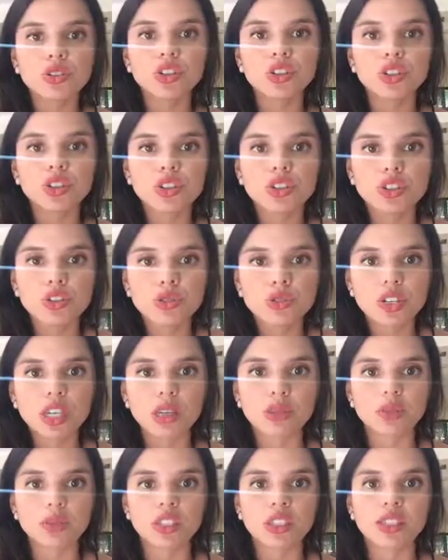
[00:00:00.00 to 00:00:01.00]
to your
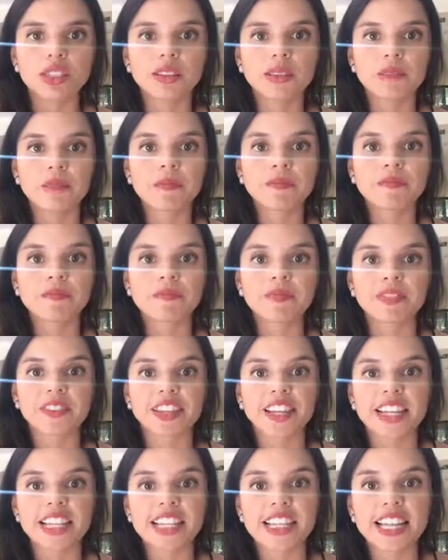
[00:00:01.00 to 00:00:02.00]
dreams.
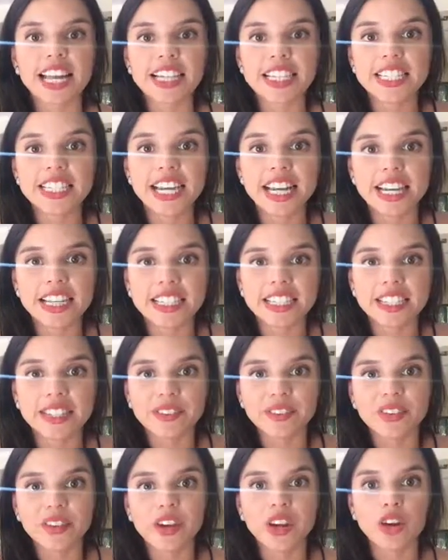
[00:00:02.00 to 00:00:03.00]
That's it.
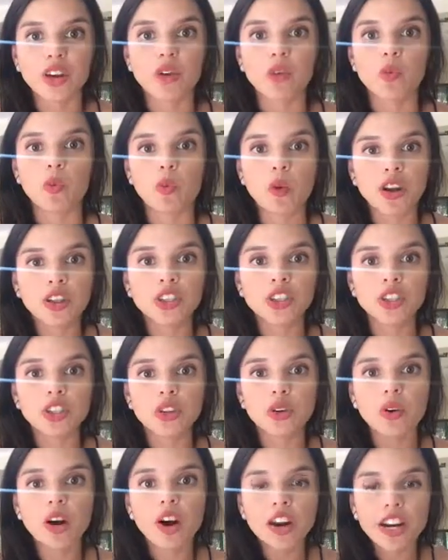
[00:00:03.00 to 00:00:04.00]
Once
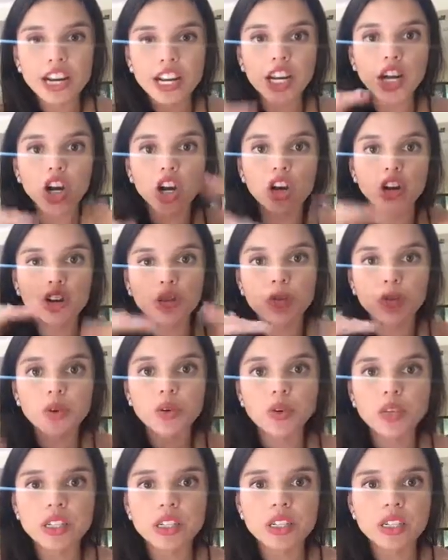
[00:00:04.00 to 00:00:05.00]
you are in
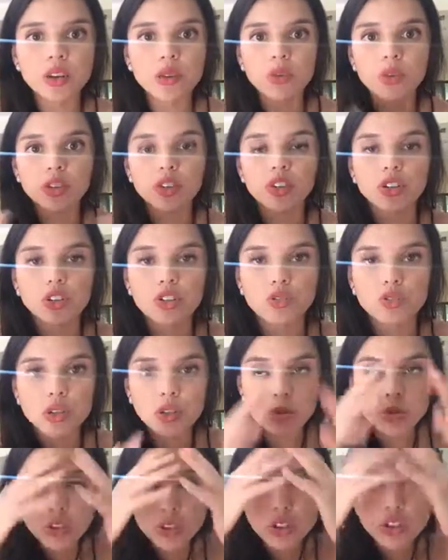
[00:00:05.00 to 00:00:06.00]
congruency with your
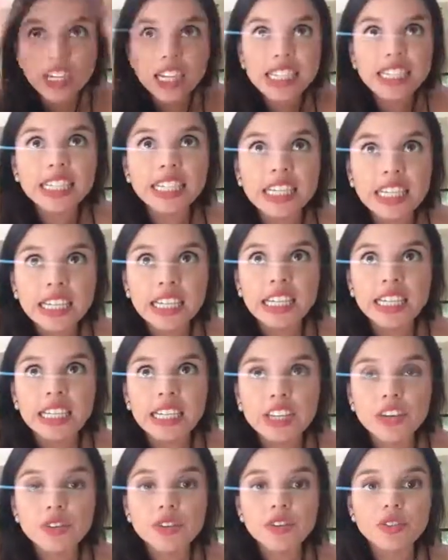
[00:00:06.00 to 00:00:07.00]
dreams, you're clean,
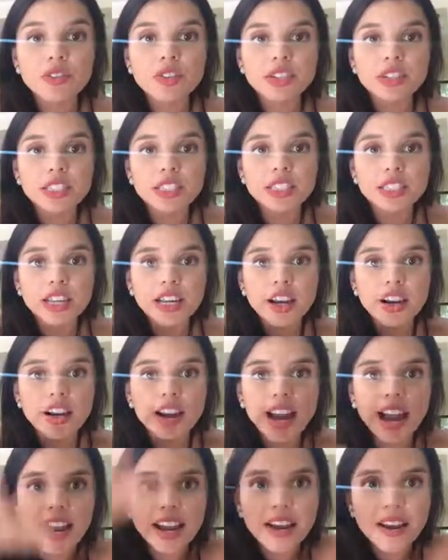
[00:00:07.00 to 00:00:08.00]
the universe is like,
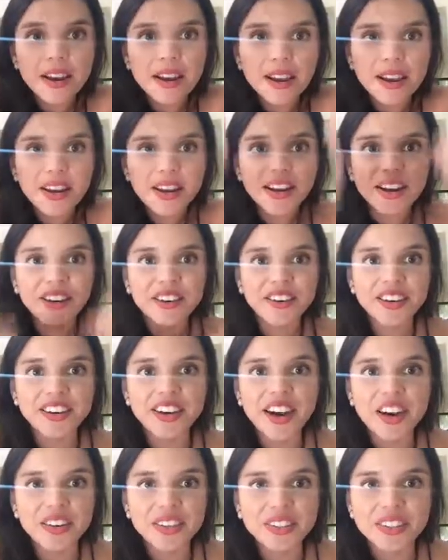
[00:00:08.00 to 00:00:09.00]
okay, here it
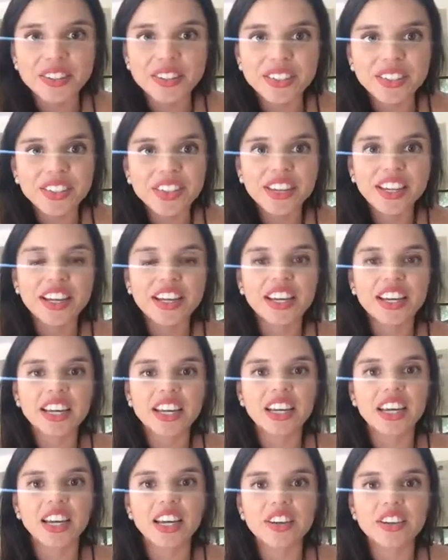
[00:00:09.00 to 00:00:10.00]
goes.
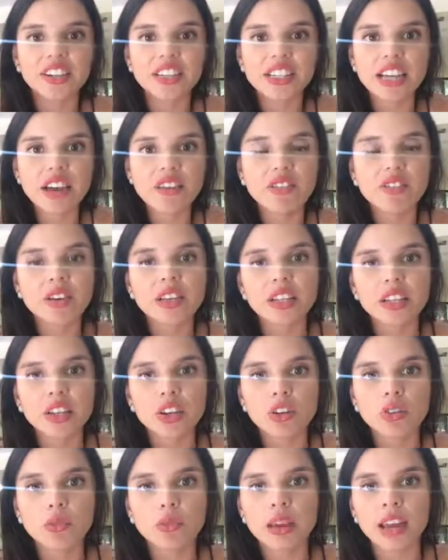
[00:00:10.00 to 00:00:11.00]
Here is
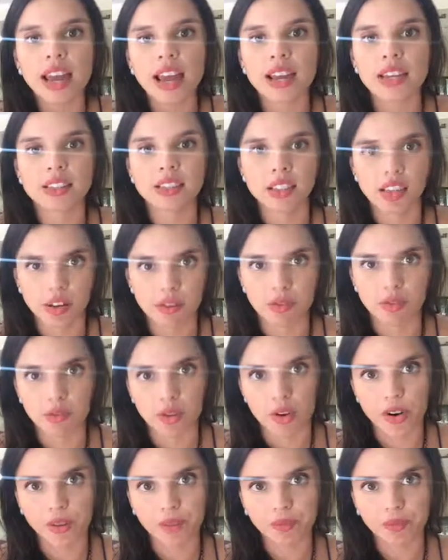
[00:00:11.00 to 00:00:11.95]
everything you've been asking for.